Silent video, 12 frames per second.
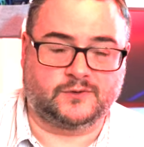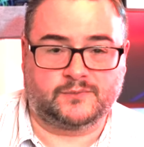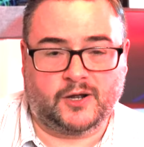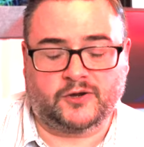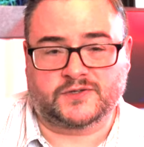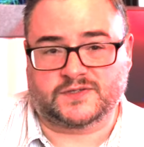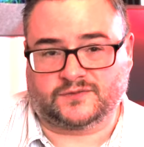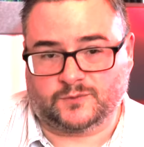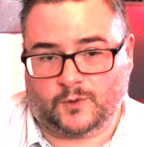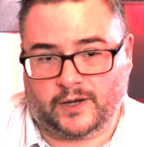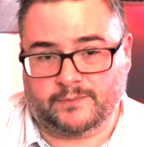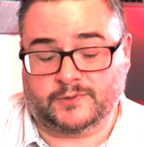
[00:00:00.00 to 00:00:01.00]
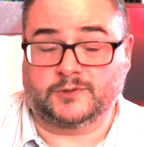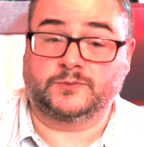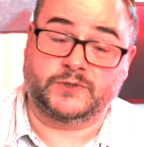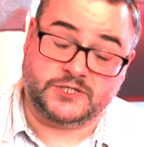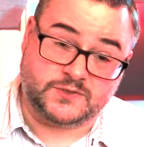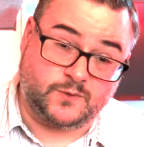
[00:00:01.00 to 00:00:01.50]
or Microsoft Whiteboard,
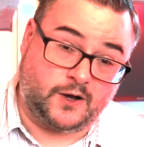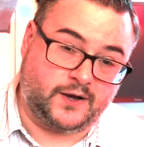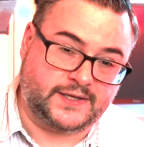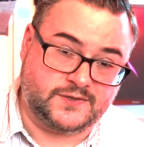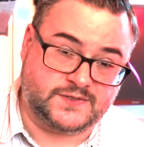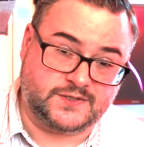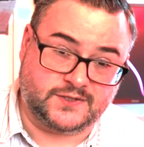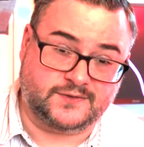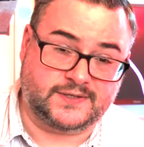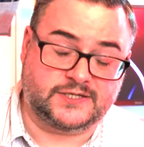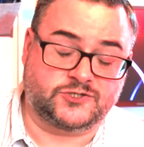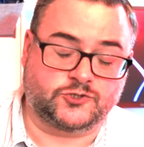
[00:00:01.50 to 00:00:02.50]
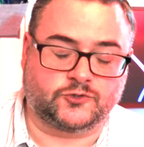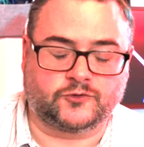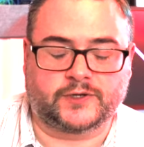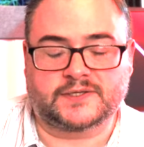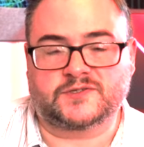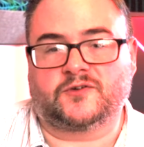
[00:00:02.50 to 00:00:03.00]
which is what I use to do these
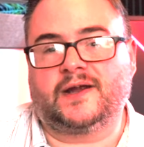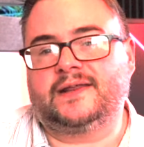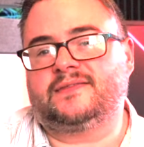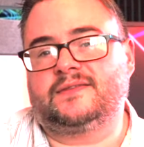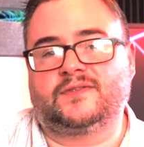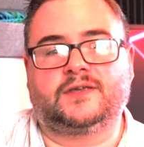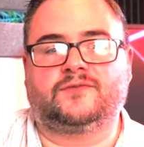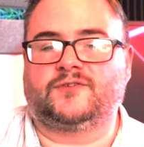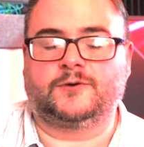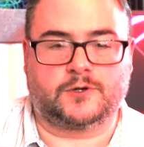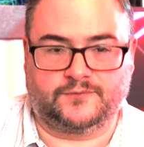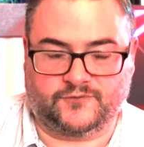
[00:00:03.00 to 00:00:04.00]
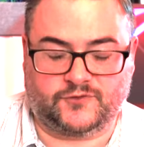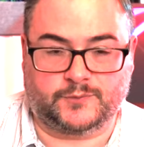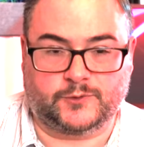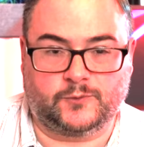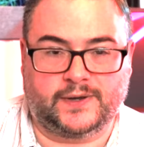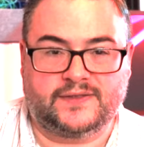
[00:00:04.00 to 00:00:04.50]
drawings, or anything that you feel
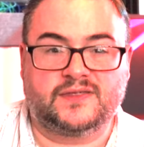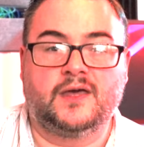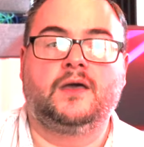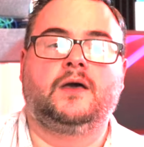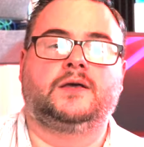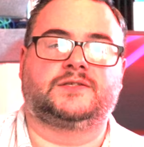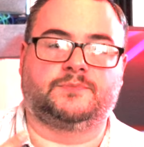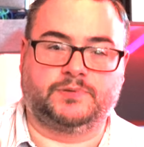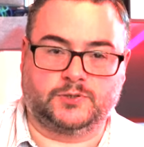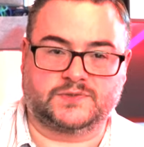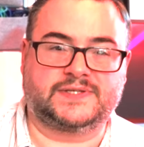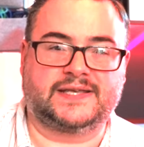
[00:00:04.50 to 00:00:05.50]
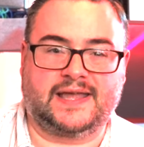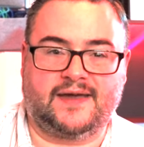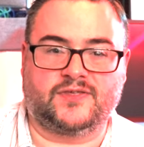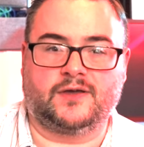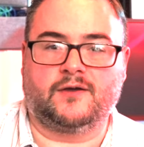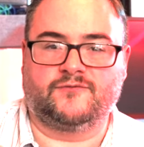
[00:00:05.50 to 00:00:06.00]
comfortable with to put
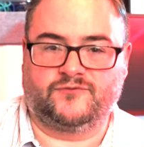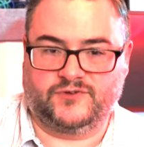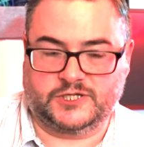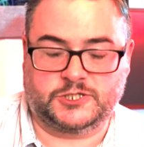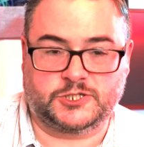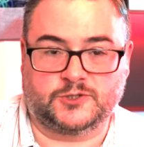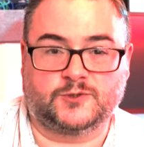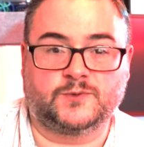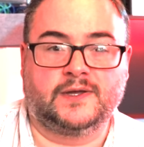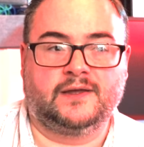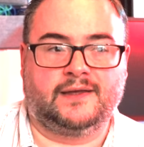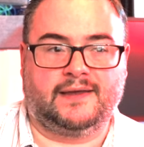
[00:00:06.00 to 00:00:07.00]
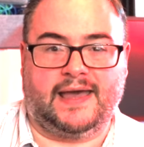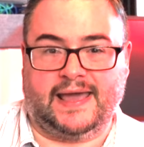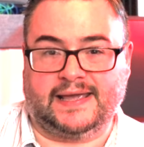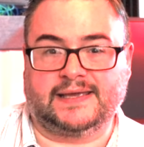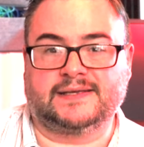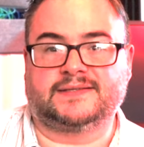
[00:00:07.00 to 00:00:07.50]
together visual
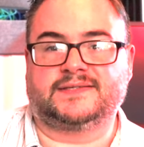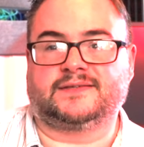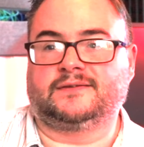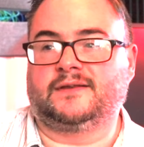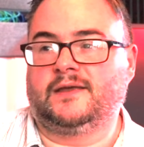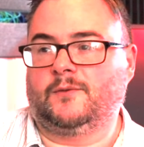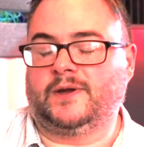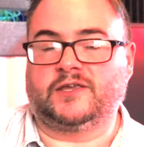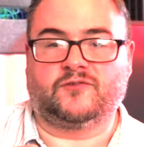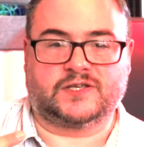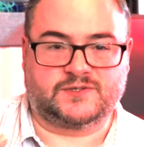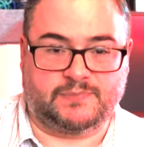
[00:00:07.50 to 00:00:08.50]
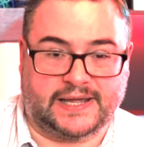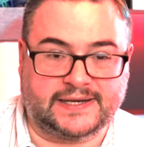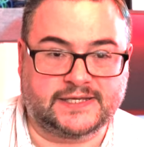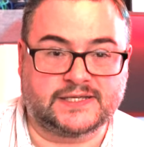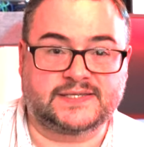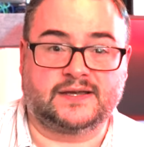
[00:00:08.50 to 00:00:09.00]
aids, and when you're
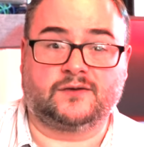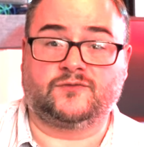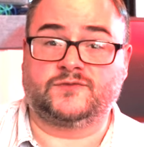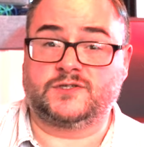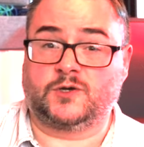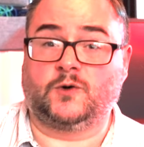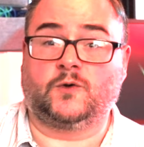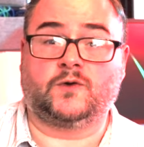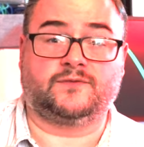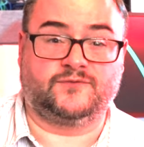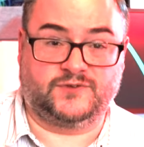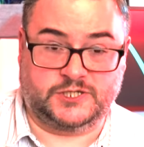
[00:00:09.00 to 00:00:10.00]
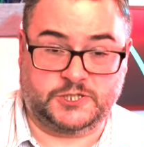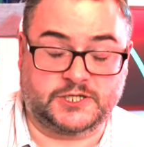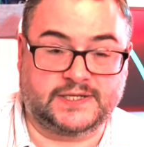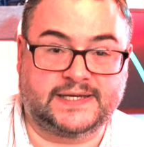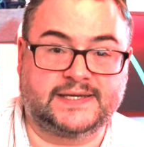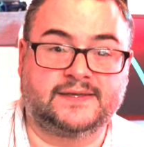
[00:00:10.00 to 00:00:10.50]
explaining yourself, talk
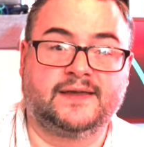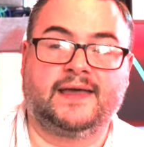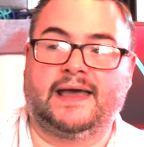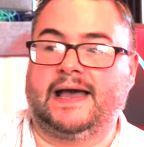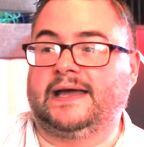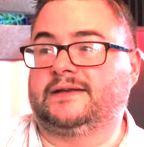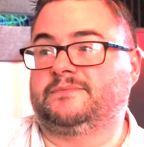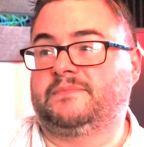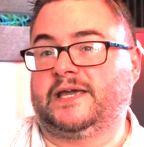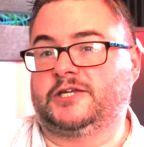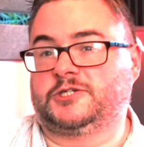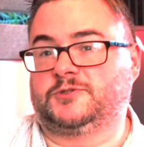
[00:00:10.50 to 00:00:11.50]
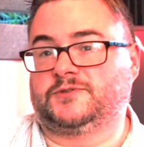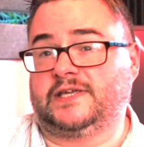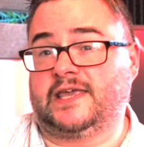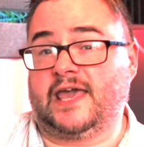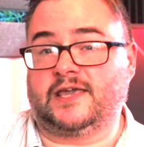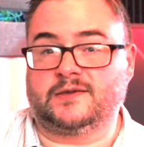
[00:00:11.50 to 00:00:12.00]
visually and make sure that
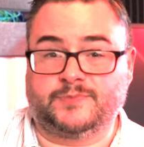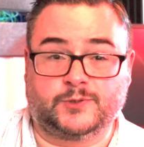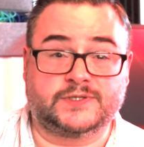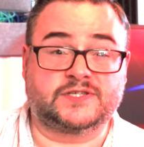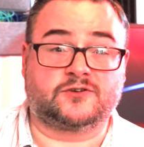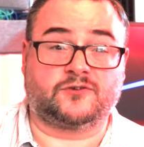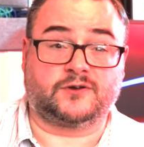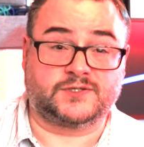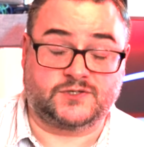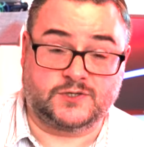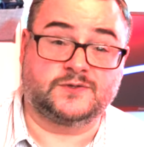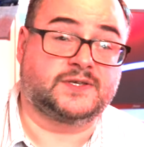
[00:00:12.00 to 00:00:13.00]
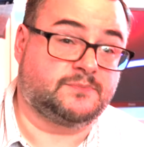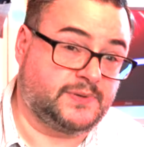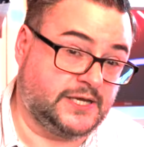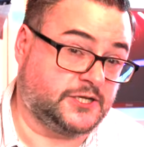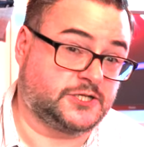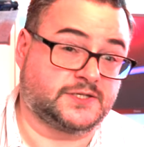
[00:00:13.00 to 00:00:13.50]
you get your point across using
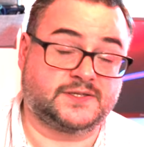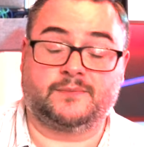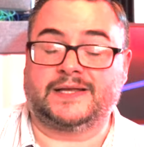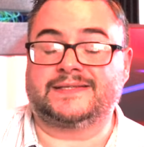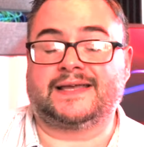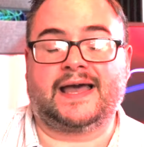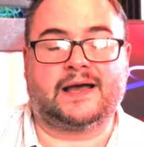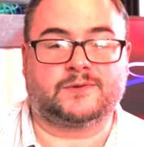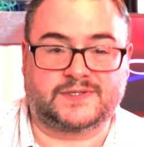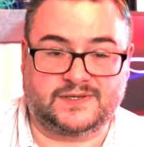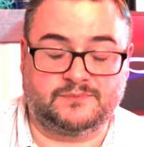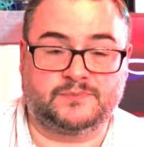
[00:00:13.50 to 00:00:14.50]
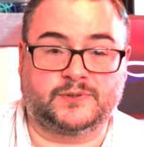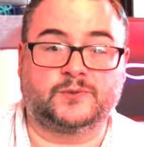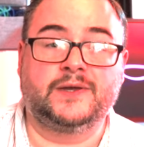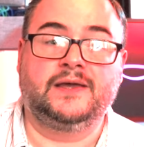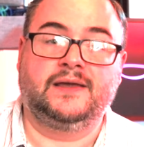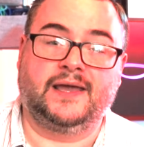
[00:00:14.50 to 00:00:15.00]
pictures. No matter how
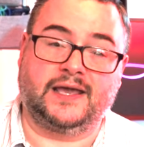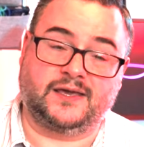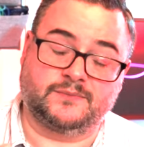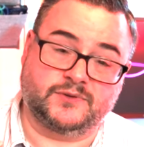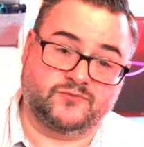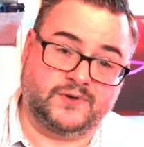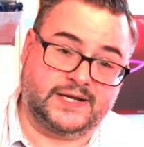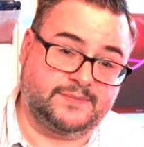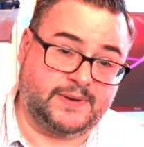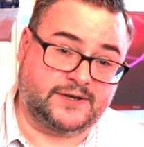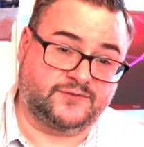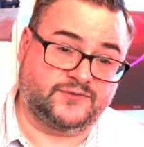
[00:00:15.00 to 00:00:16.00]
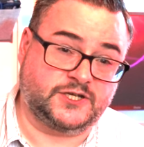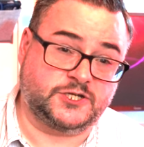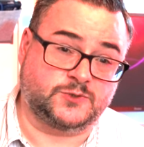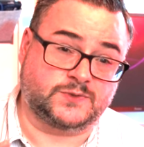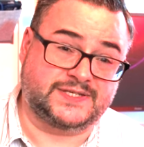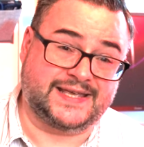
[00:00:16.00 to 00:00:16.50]
simple, it can be really
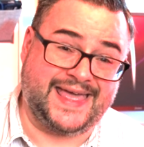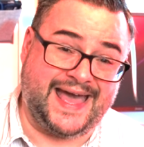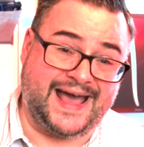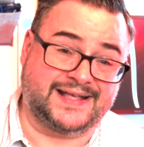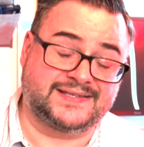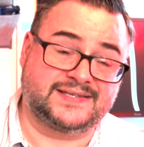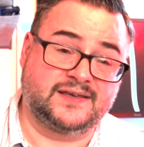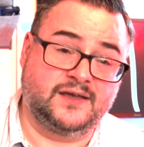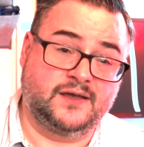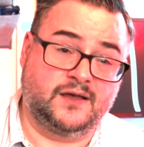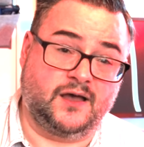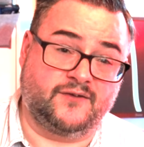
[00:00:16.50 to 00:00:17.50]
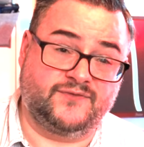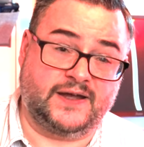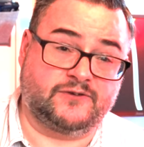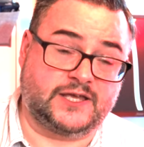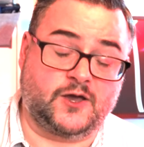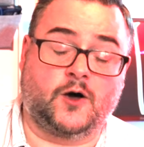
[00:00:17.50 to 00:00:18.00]
beneficial to get a
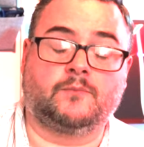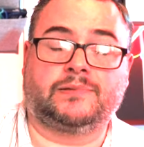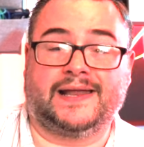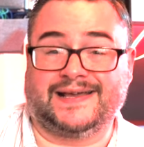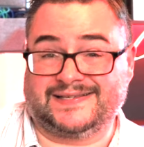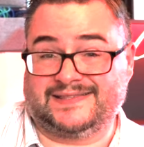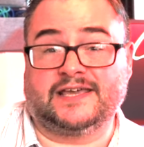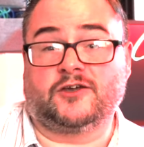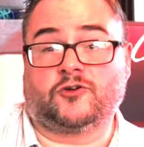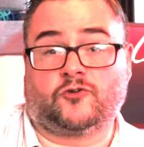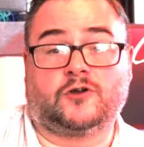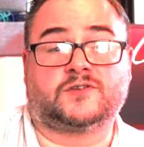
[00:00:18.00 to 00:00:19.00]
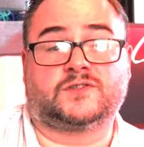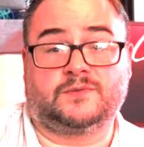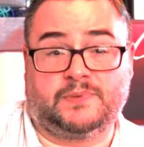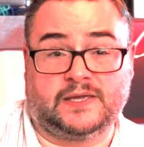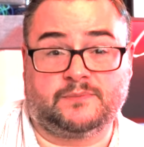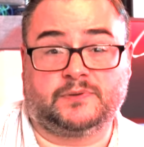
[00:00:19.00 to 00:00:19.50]
very complex thing across to
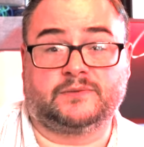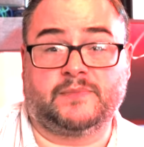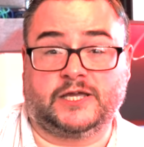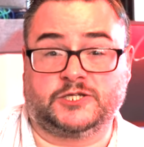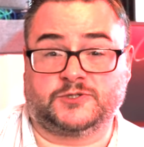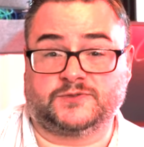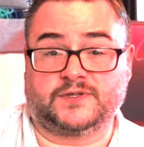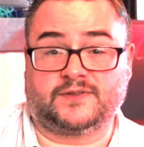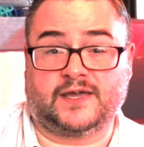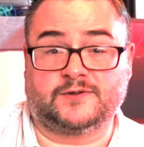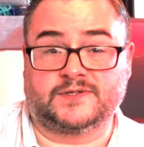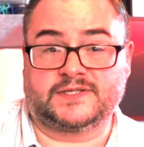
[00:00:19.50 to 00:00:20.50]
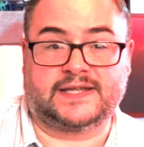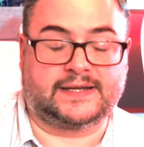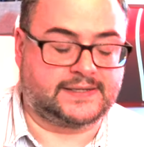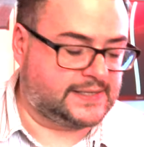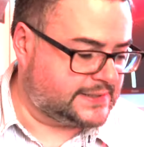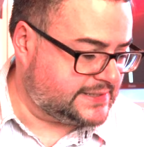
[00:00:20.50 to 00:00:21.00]
people and make sure that they
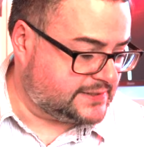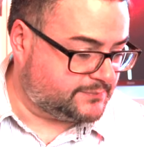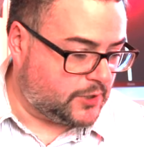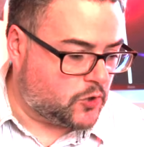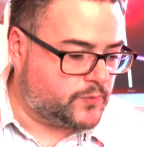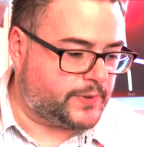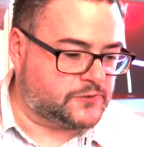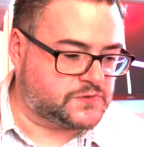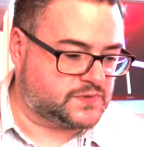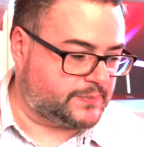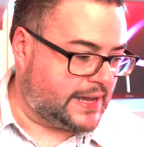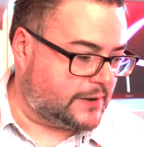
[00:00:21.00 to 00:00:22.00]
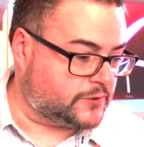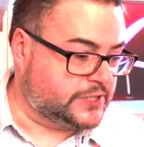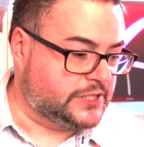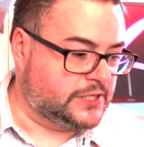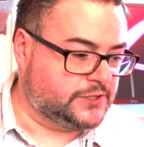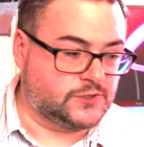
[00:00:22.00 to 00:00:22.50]
understand. And I did a blog post about
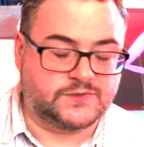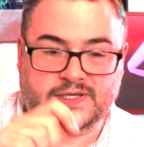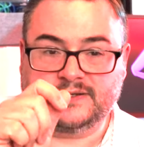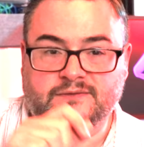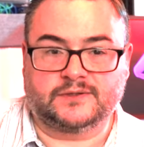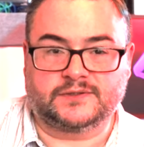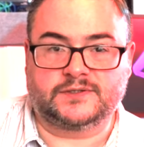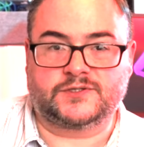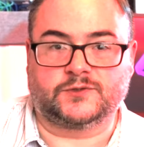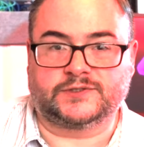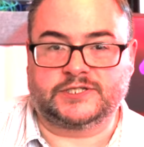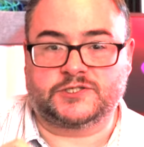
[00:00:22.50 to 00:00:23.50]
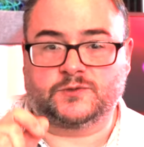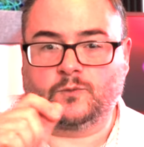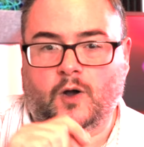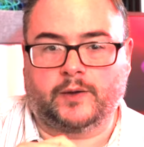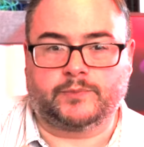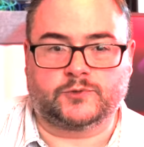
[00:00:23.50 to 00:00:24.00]
using sort of digital
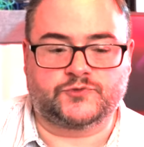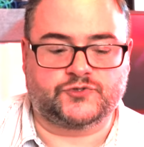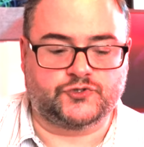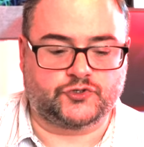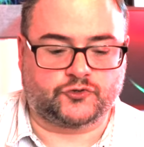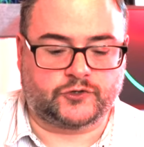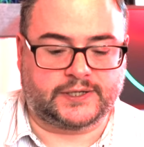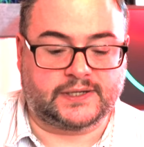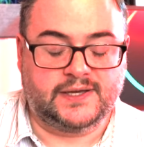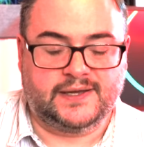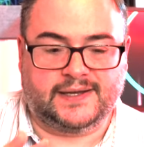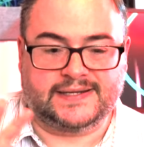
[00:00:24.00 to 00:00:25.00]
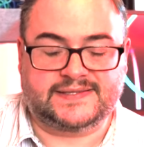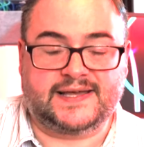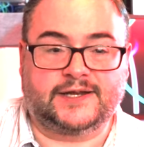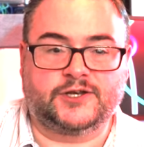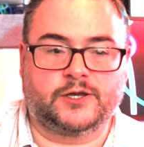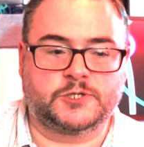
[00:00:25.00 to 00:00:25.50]
whiteboards and drawing, and it's
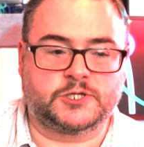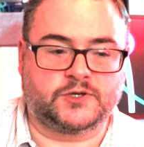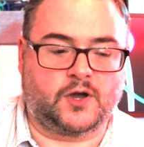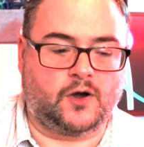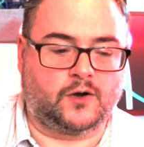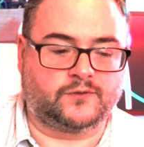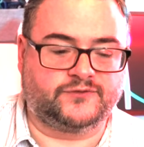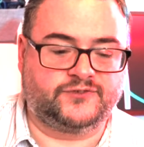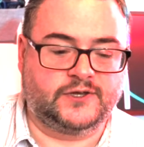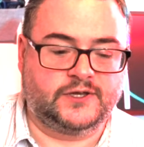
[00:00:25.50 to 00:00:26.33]
that notion of,